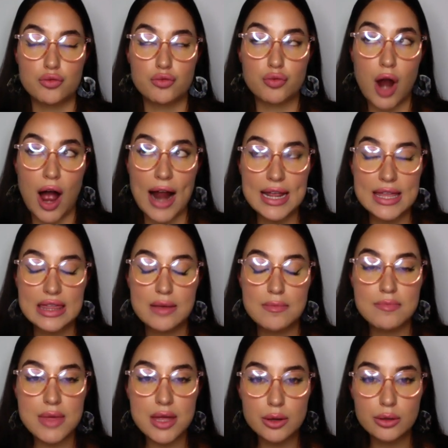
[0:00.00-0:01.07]
right in the
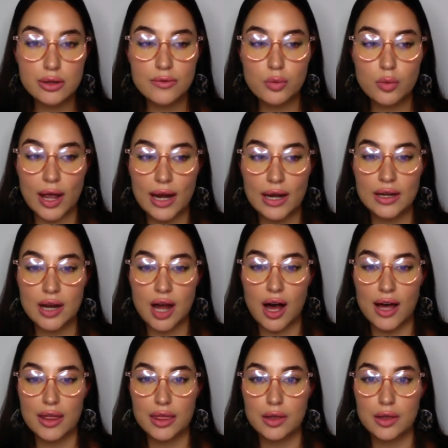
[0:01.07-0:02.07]
middle of when I